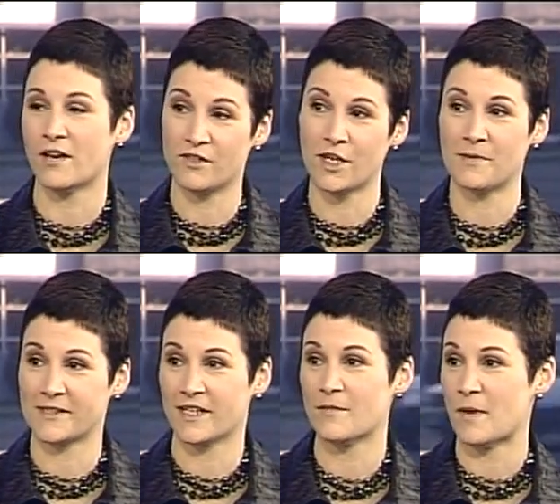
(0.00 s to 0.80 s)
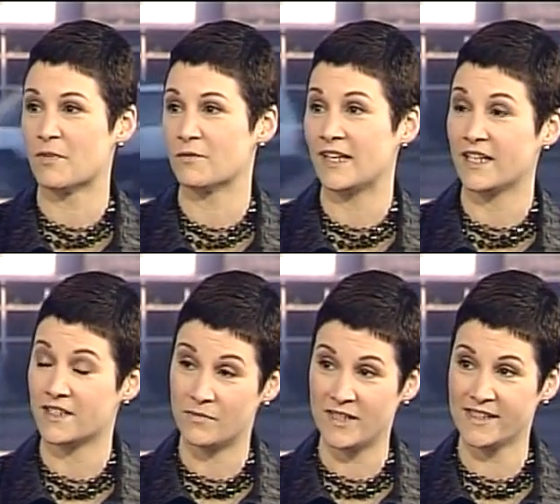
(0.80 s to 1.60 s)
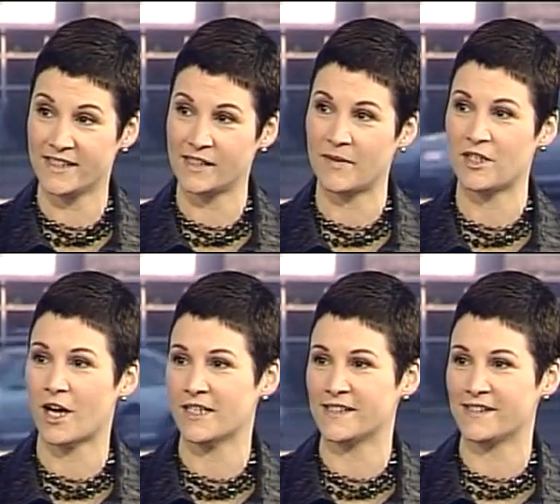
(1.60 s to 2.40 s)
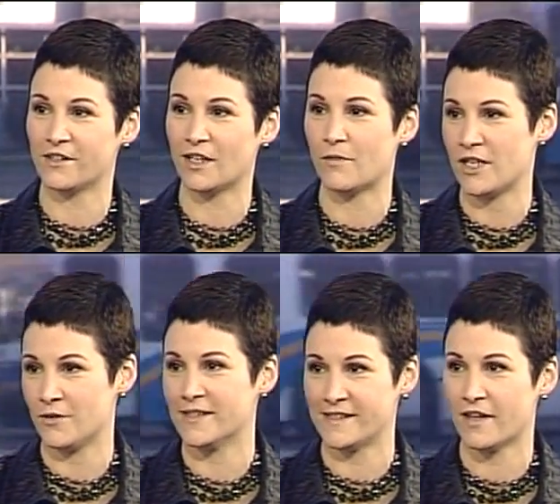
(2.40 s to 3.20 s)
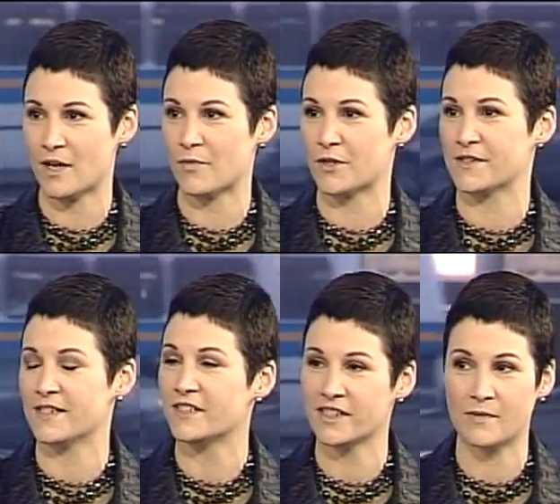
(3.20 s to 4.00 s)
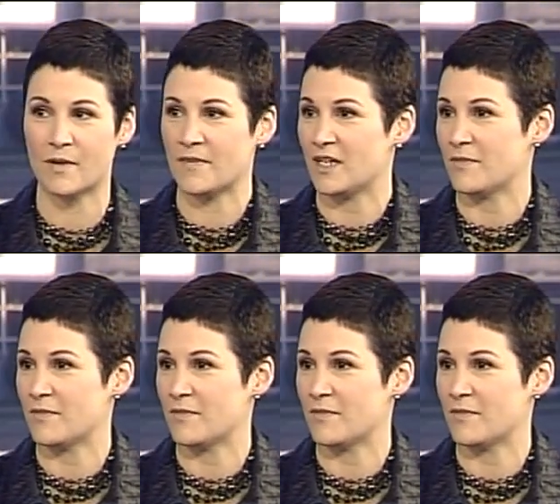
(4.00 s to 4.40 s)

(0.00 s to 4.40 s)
of the topics that come up are related to business, but not necessarily what you can sell that person. It's just about meeting